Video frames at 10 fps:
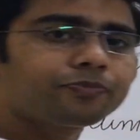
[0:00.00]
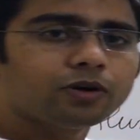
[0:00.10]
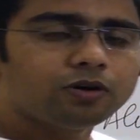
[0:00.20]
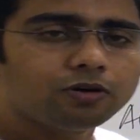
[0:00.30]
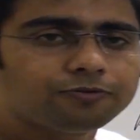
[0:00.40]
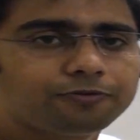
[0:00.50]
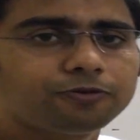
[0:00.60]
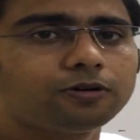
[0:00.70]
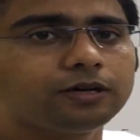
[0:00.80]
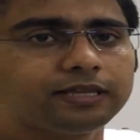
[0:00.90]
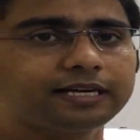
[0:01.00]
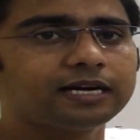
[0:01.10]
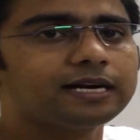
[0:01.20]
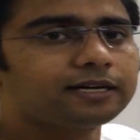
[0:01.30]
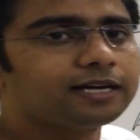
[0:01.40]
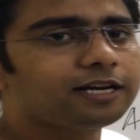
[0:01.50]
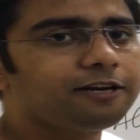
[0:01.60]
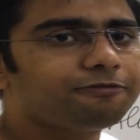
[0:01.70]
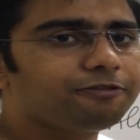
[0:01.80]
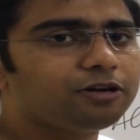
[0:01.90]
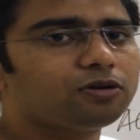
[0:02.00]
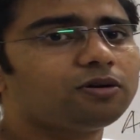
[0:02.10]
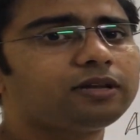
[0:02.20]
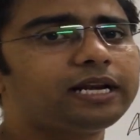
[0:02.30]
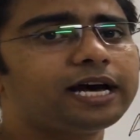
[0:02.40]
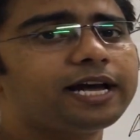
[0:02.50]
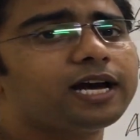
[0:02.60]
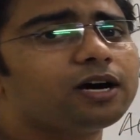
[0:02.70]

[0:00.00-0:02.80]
of the conductor if we know the dia